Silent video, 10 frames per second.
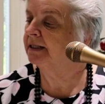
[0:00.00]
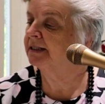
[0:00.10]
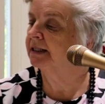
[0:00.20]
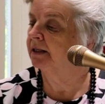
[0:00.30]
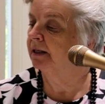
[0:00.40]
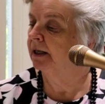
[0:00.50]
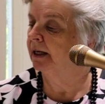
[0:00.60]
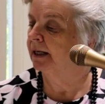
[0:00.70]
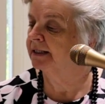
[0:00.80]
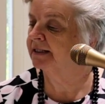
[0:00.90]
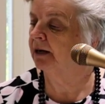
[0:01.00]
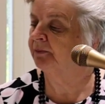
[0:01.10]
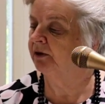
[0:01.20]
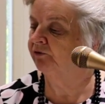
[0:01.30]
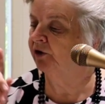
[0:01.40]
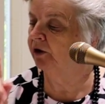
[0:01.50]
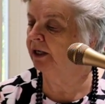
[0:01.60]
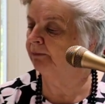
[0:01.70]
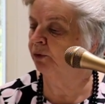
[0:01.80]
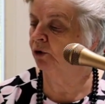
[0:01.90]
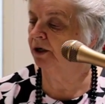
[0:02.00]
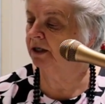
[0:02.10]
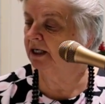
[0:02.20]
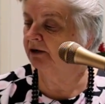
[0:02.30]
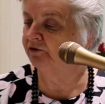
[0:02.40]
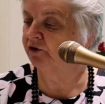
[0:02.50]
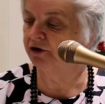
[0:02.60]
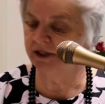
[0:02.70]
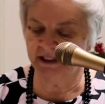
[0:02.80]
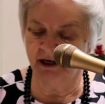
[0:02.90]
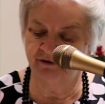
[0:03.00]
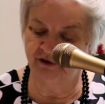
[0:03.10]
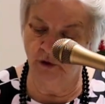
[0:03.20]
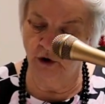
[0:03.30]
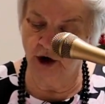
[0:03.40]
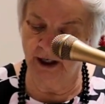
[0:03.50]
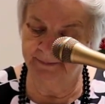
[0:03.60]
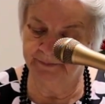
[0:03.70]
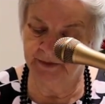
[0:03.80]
us something very important in verse 4.